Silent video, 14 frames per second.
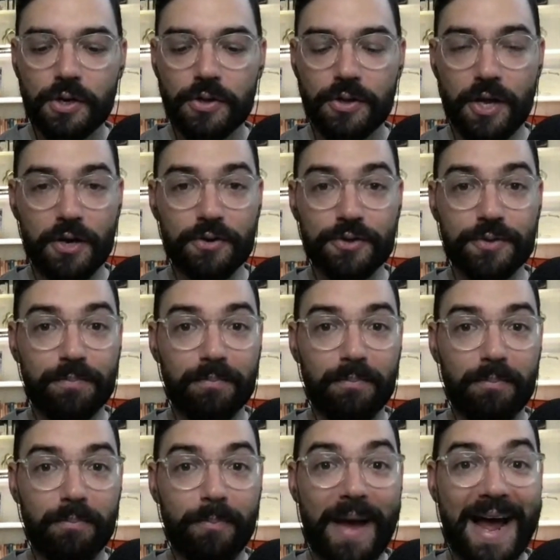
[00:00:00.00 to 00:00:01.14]
there's
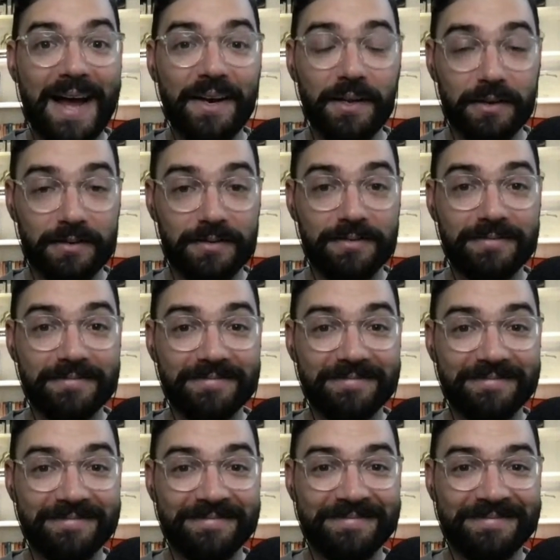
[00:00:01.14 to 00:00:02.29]
bad.
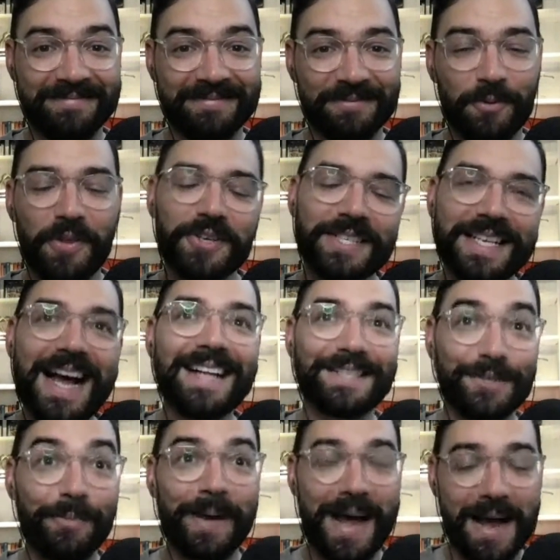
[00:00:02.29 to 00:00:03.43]
Well, there's not
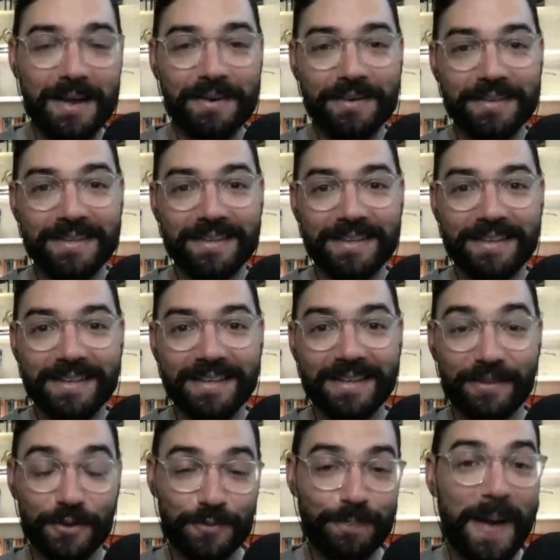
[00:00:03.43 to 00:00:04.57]
so bad.
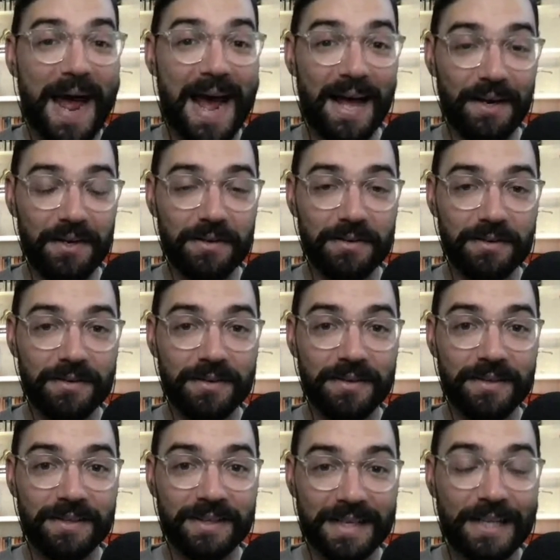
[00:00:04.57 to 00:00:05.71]
There's bad,
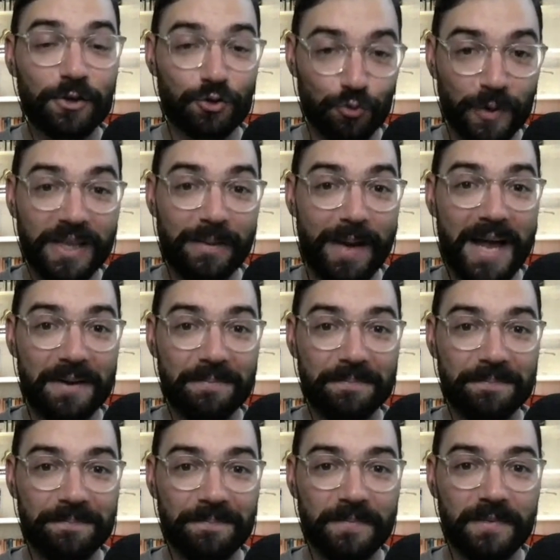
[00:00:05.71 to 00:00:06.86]
and there's really bad.
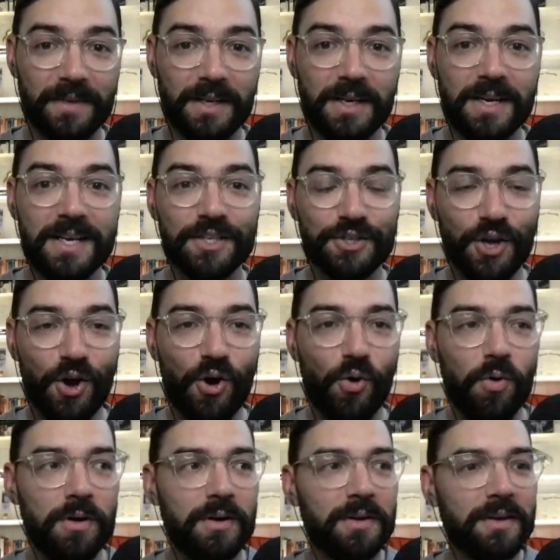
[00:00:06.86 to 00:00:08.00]

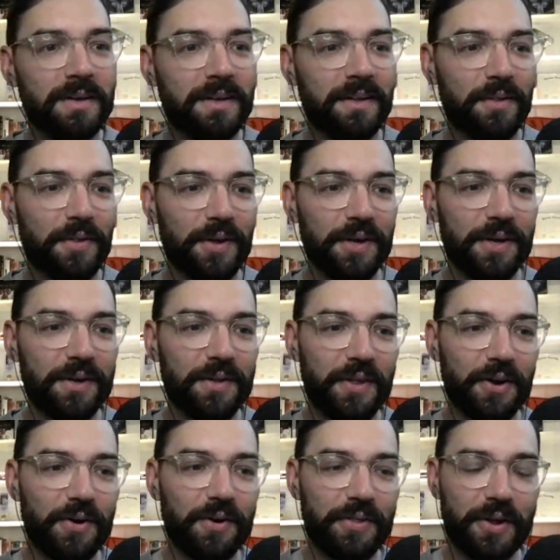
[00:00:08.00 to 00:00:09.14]
So the
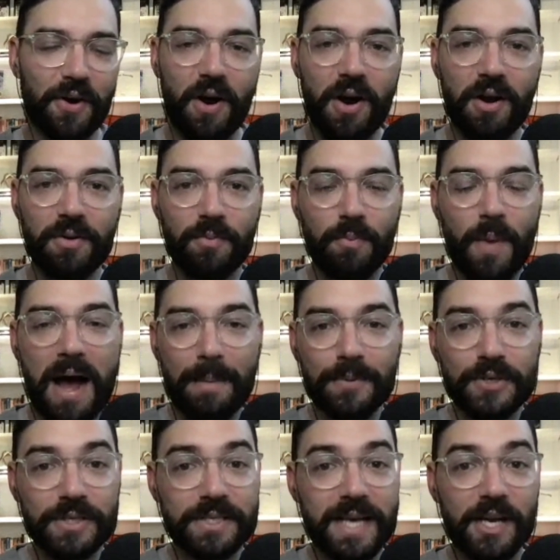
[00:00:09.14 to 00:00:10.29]
there there are
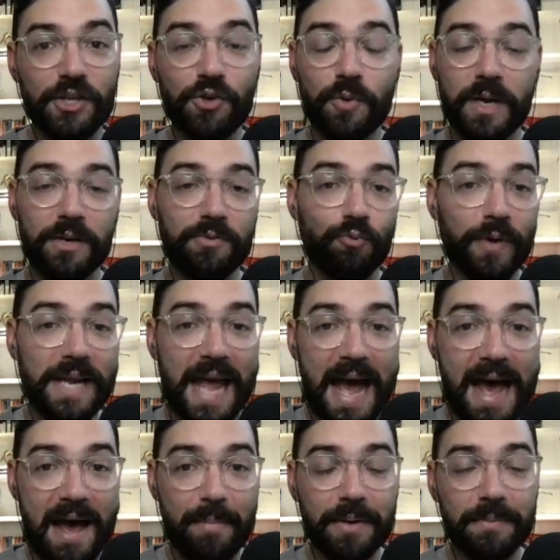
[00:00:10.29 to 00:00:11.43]
options that you can
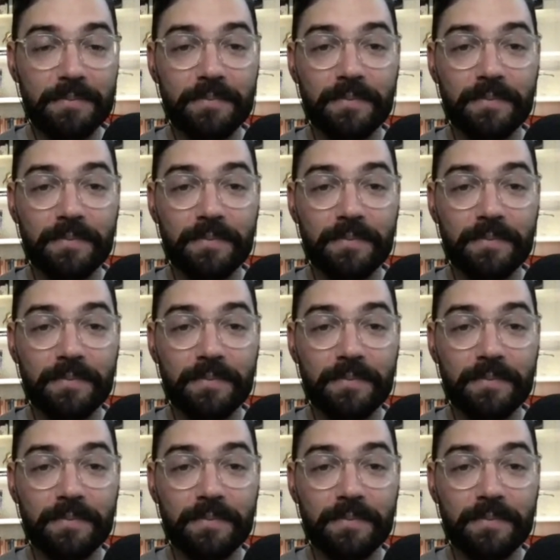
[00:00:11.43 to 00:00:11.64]
rehab